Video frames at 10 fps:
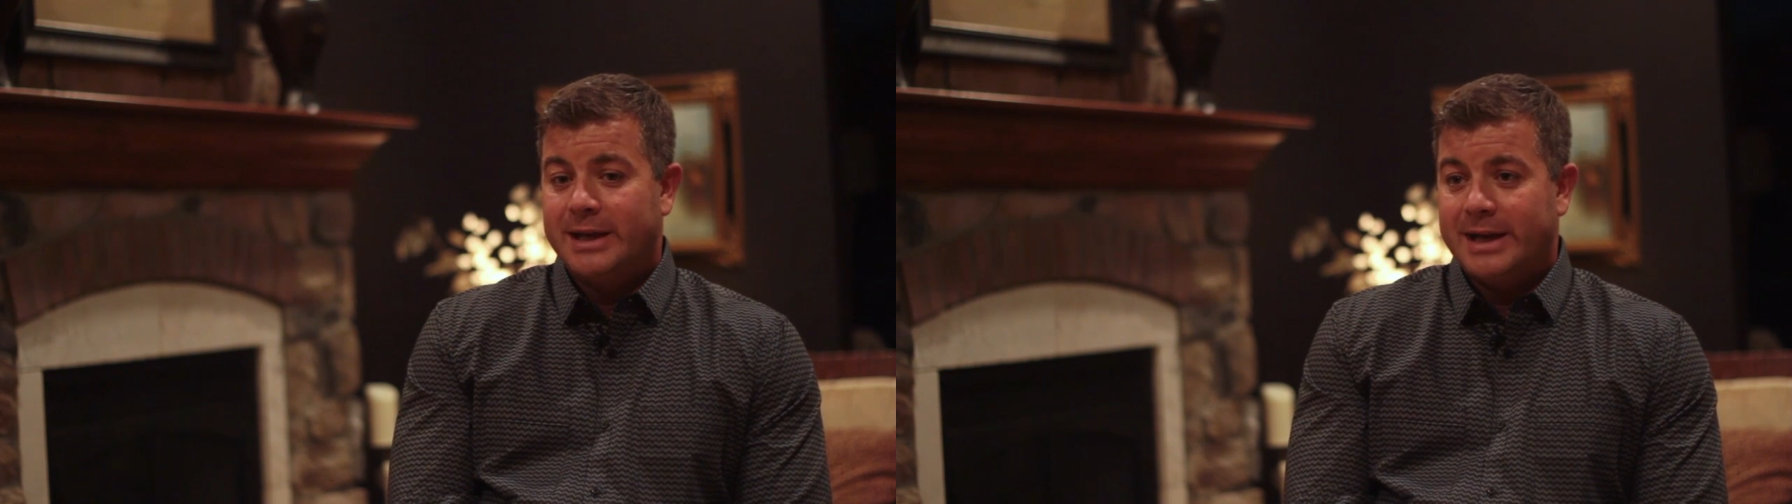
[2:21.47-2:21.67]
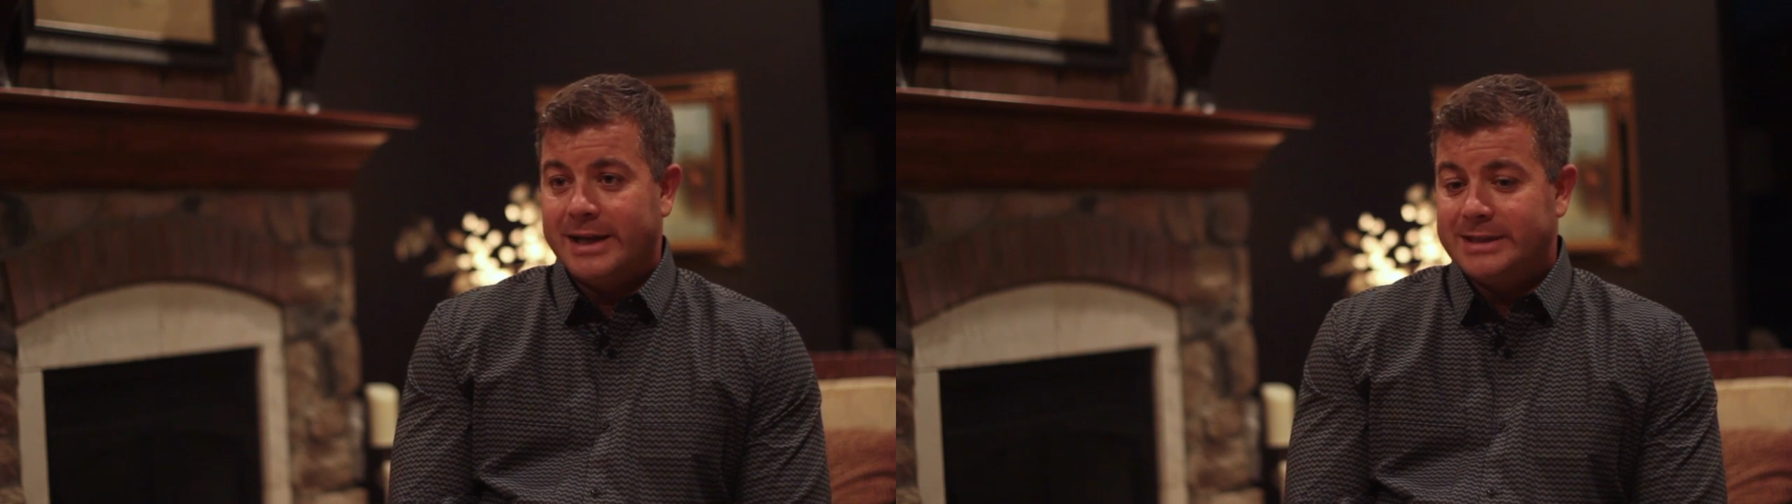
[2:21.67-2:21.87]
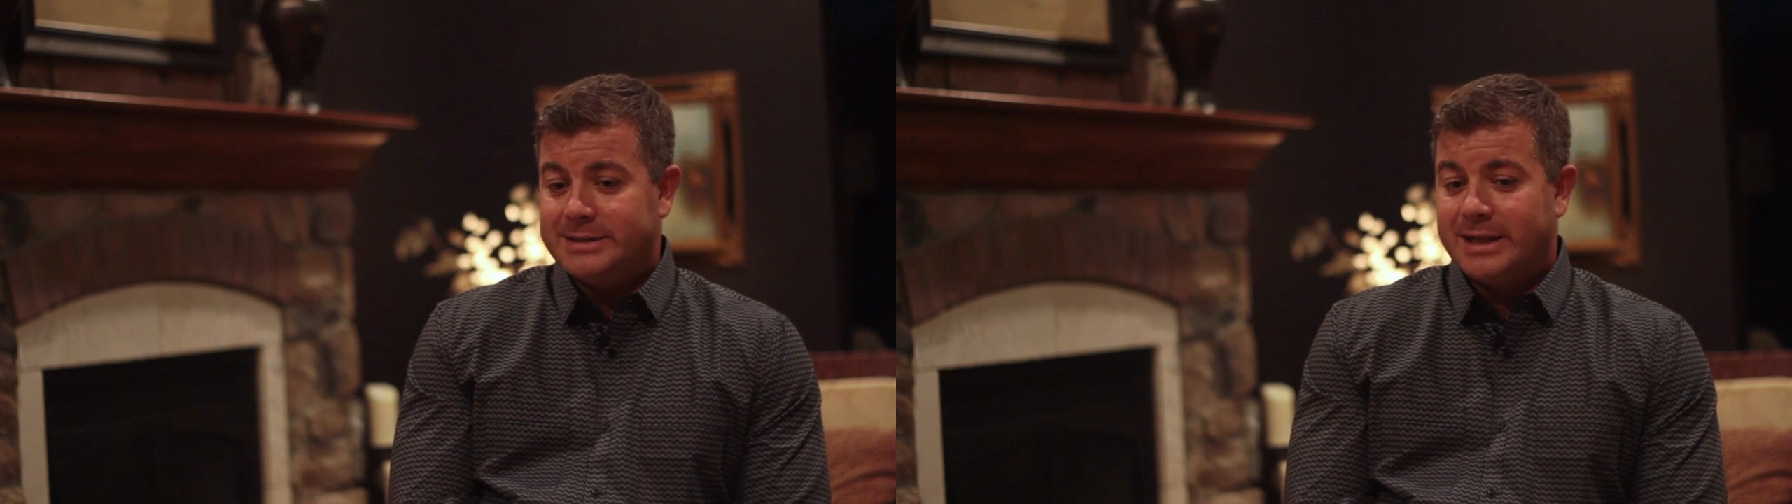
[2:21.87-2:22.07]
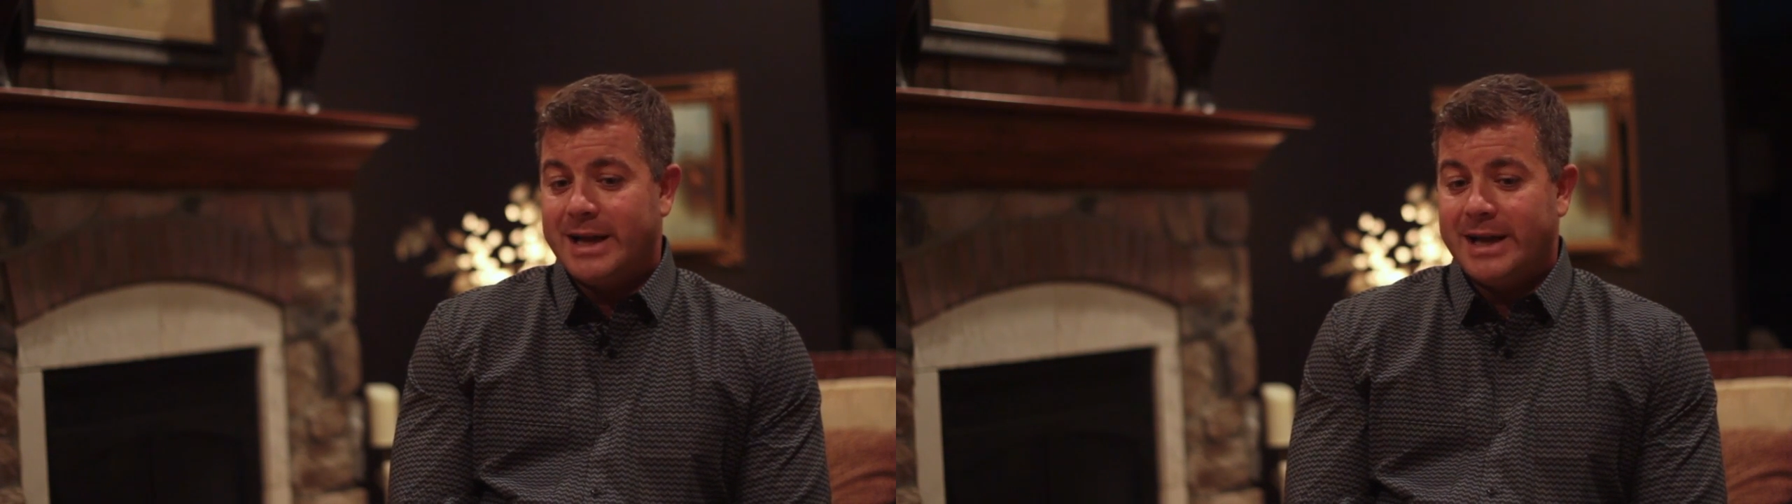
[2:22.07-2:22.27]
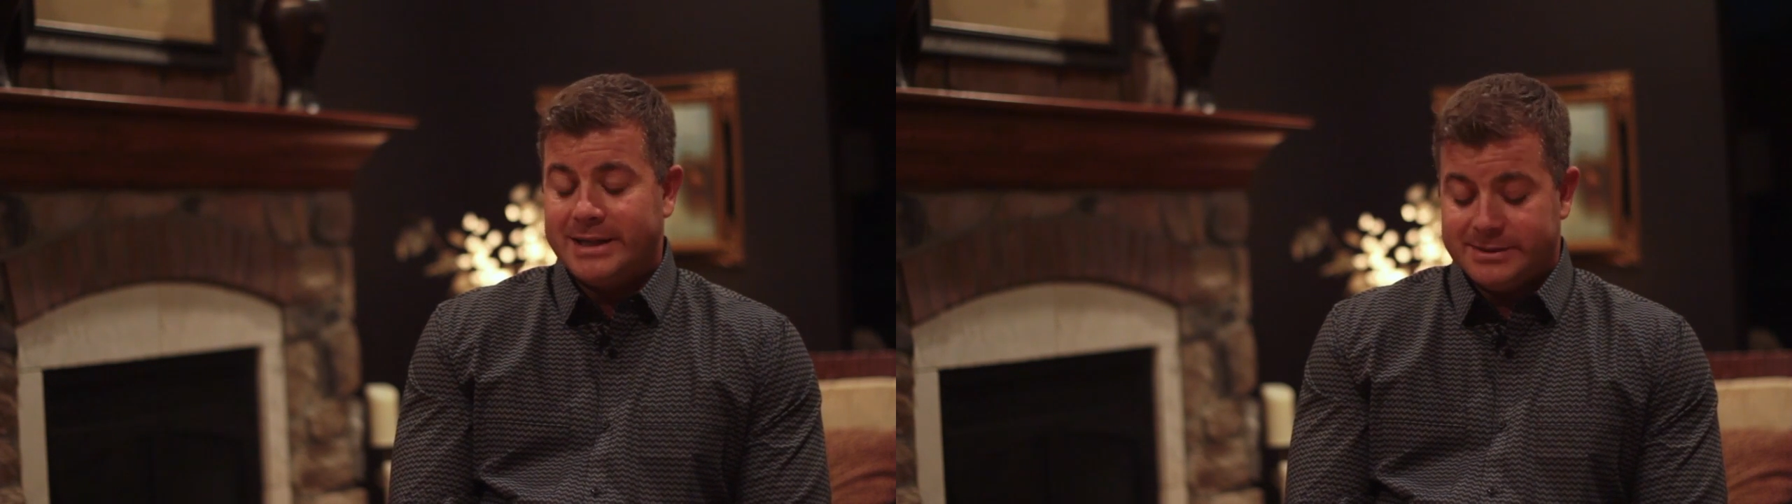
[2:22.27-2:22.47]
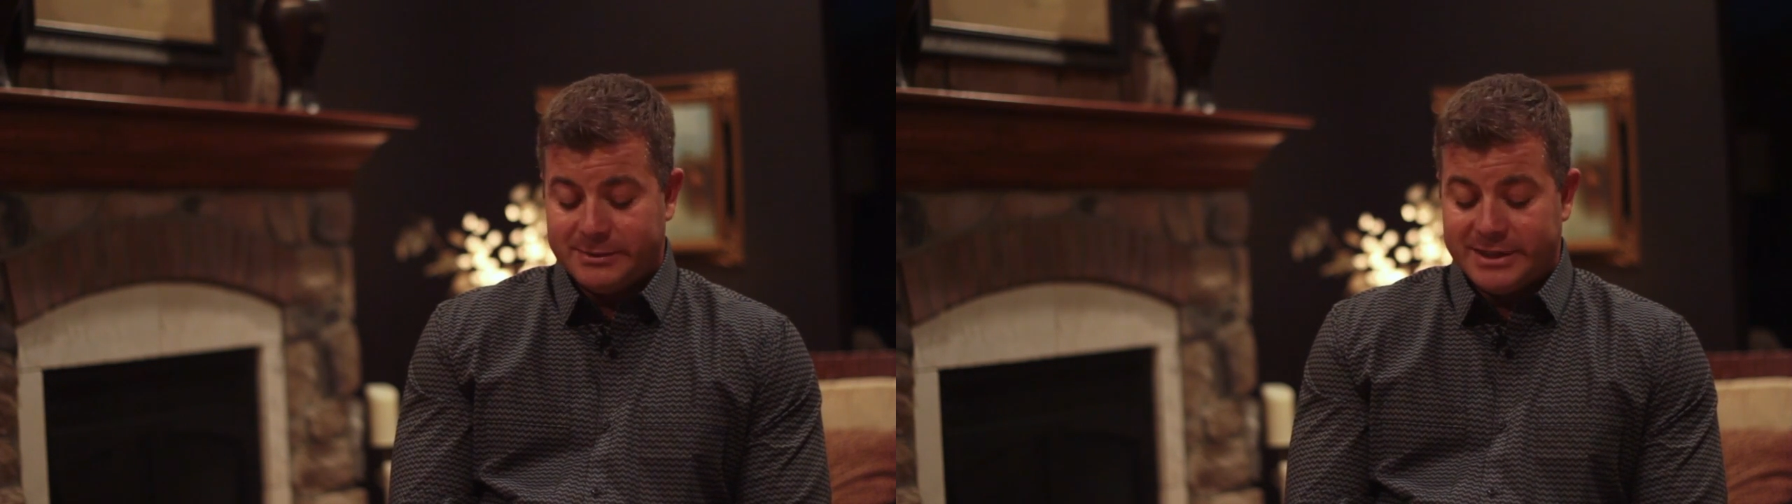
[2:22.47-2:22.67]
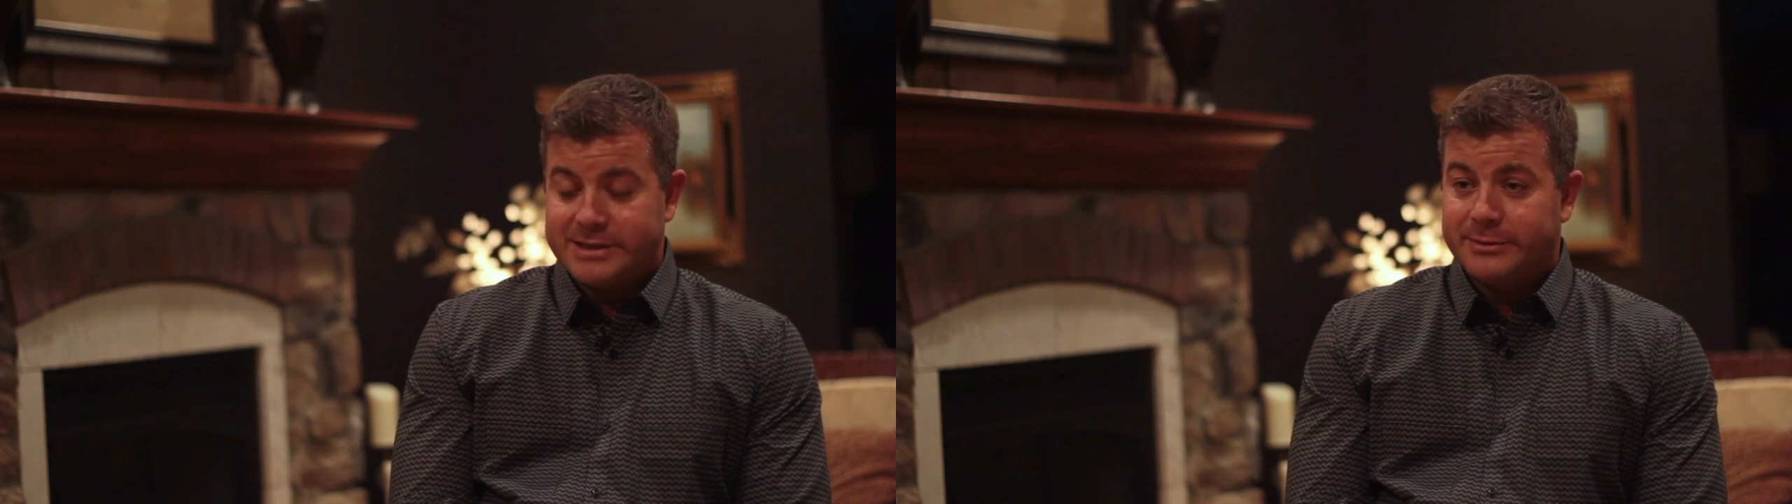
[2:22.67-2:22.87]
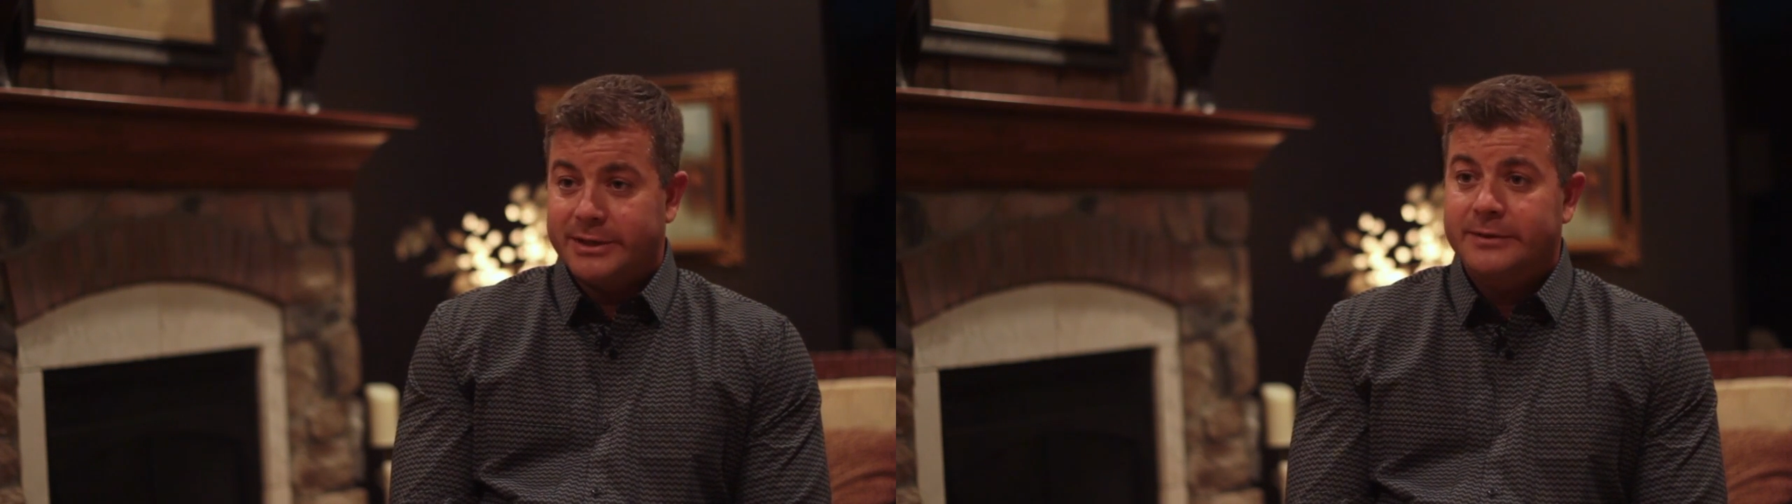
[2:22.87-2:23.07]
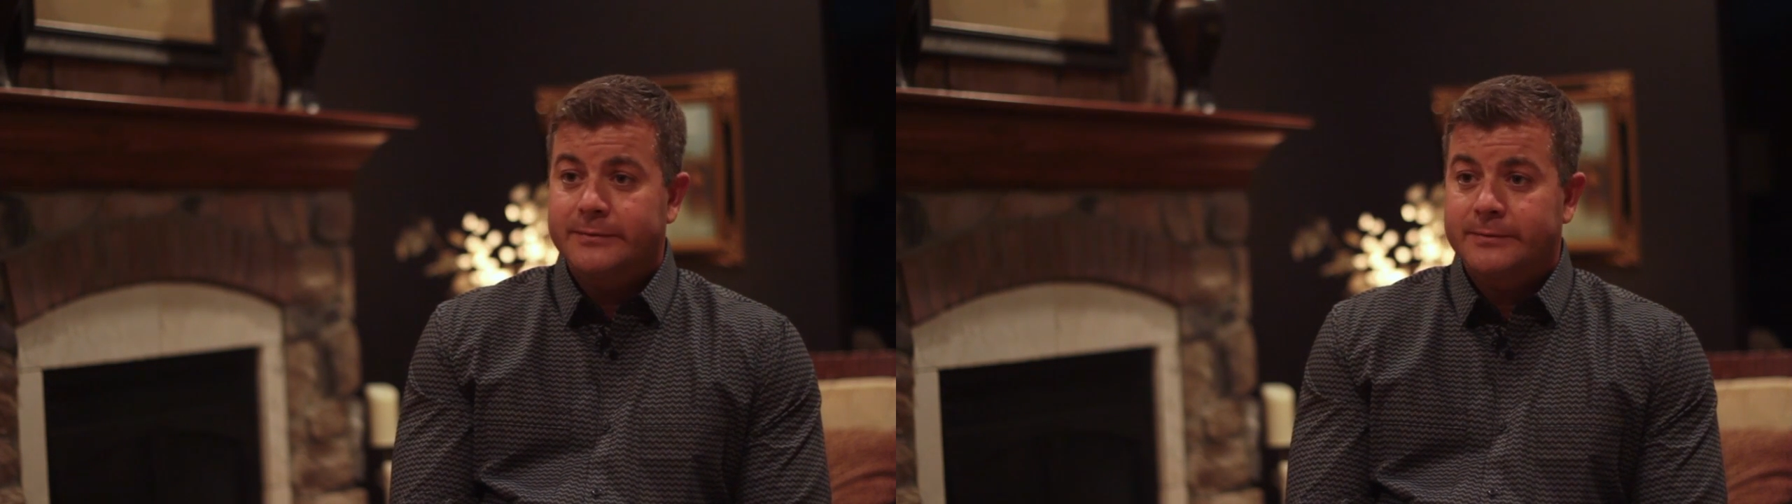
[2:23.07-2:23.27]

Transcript: Haiti's blessed me.